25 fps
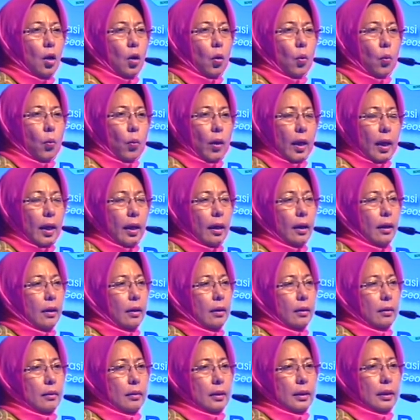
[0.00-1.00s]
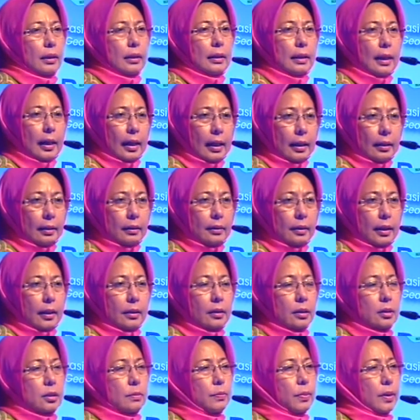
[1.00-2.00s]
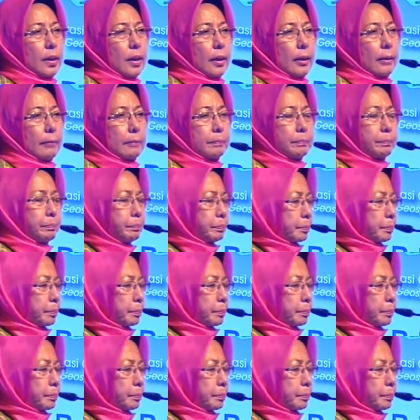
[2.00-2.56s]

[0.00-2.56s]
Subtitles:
where the land that is being